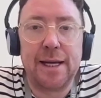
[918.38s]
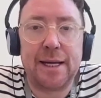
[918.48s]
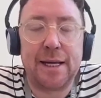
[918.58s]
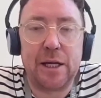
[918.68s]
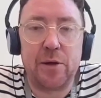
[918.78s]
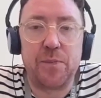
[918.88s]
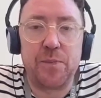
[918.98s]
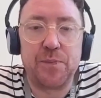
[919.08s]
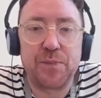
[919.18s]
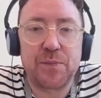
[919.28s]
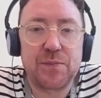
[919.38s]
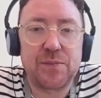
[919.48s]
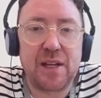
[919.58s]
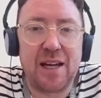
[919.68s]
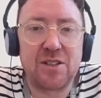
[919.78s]
Um,
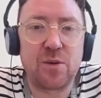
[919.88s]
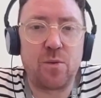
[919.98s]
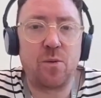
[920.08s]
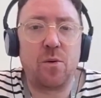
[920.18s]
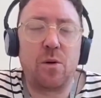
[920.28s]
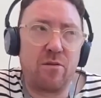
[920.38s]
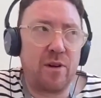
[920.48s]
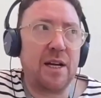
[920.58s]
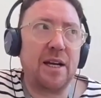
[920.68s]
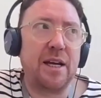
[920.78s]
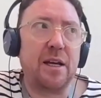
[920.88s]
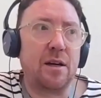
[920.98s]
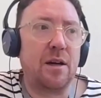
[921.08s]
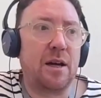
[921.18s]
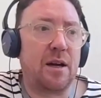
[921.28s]
and so we were really